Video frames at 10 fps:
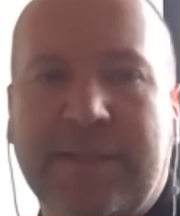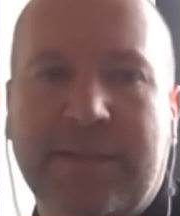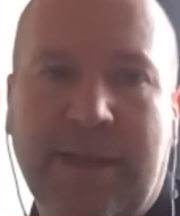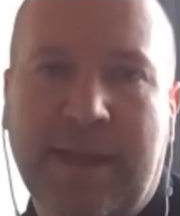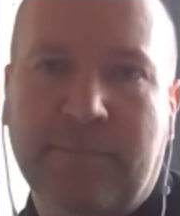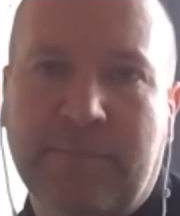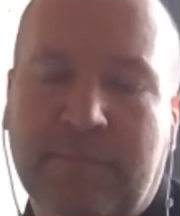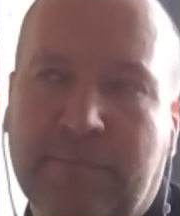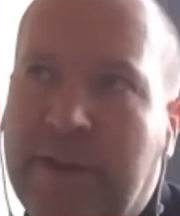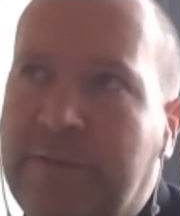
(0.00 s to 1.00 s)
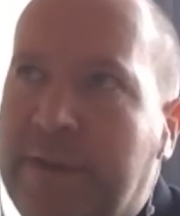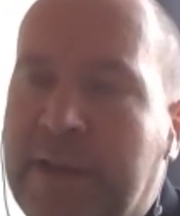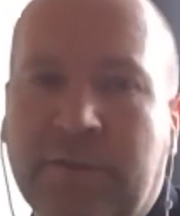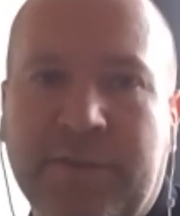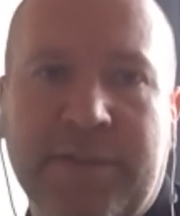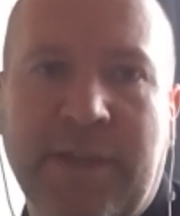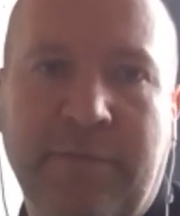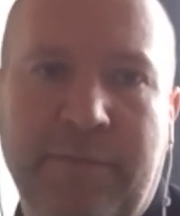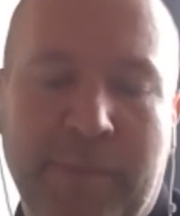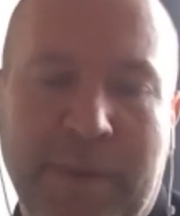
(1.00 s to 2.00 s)
Um, really, really good stuff for
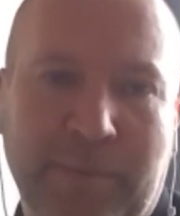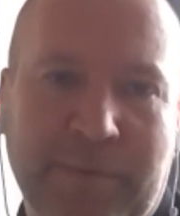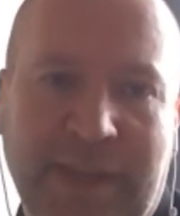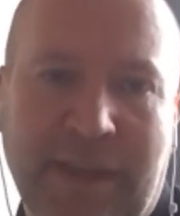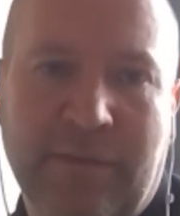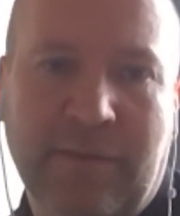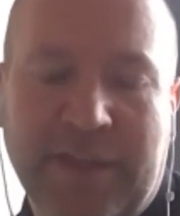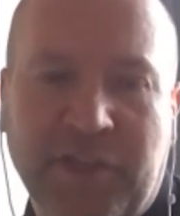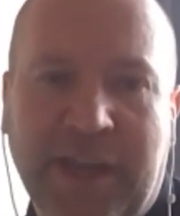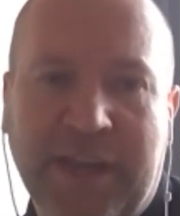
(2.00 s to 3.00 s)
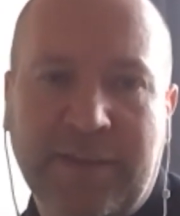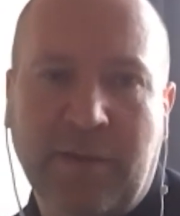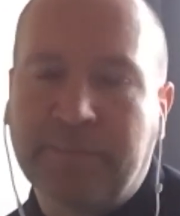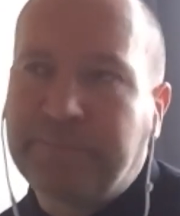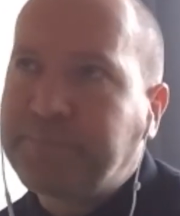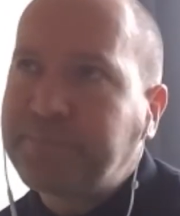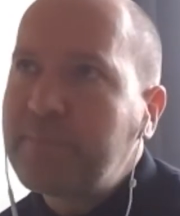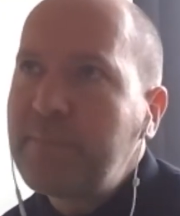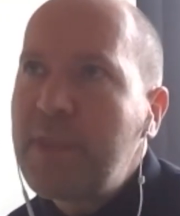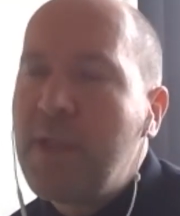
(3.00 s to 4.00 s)
people to get educated on.
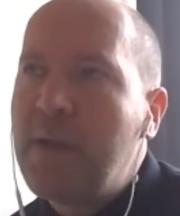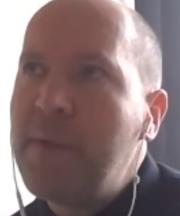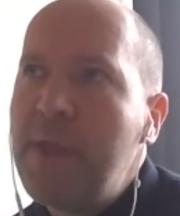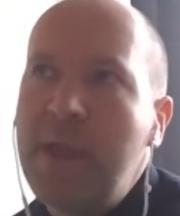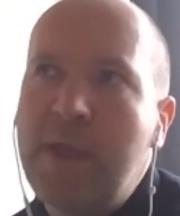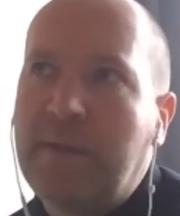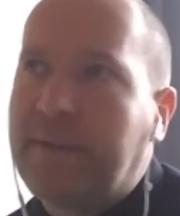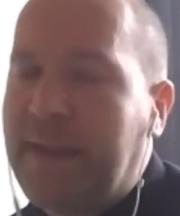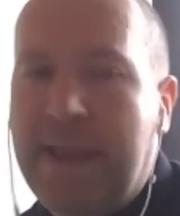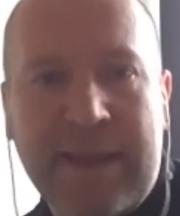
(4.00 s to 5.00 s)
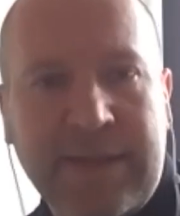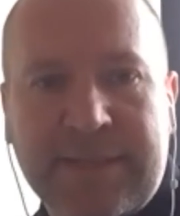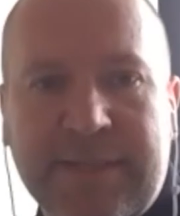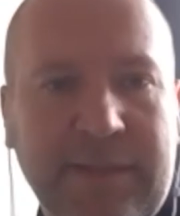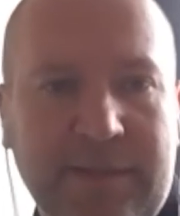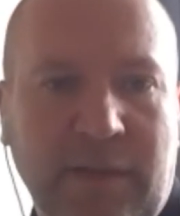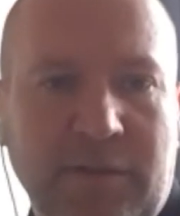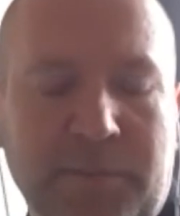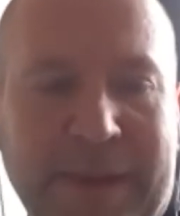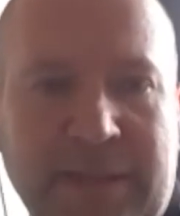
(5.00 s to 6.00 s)
Um, they then need to st- start
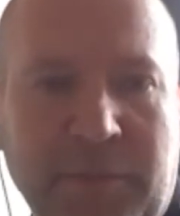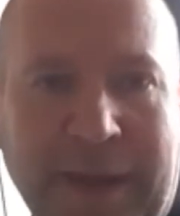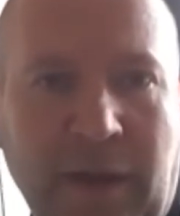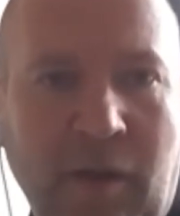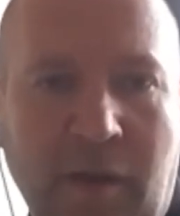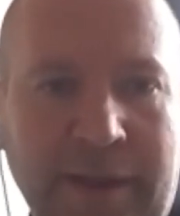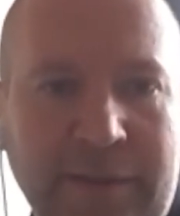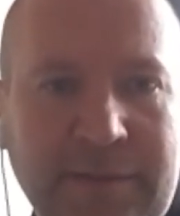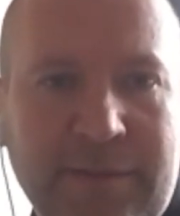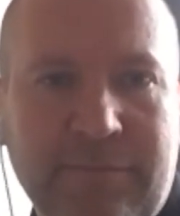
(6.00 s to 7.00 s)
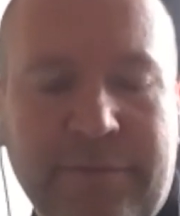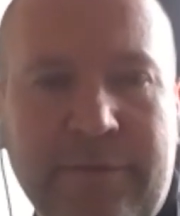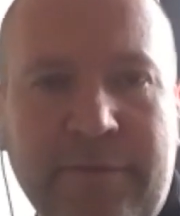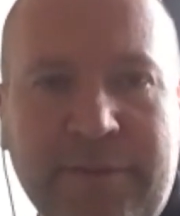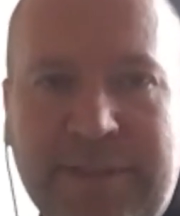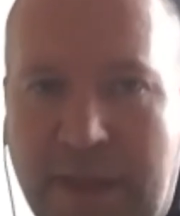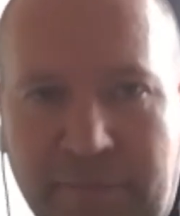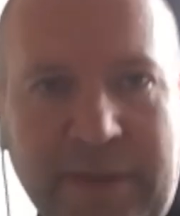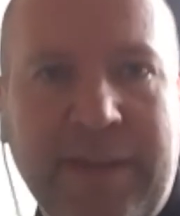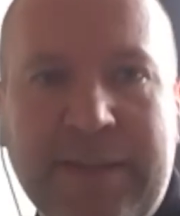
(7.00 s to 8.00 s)
speaking to end clients. Recruiters definitely
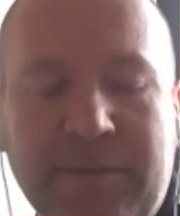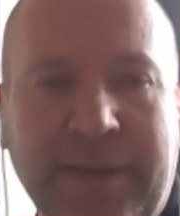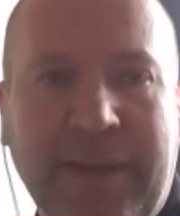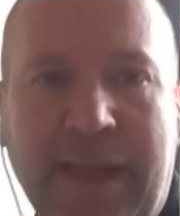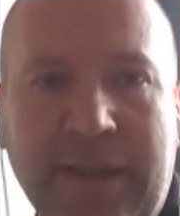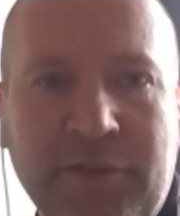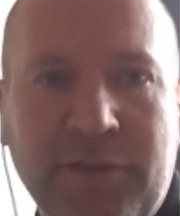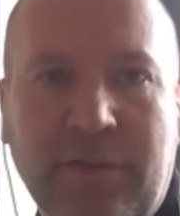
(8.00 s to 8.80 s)
need to engage.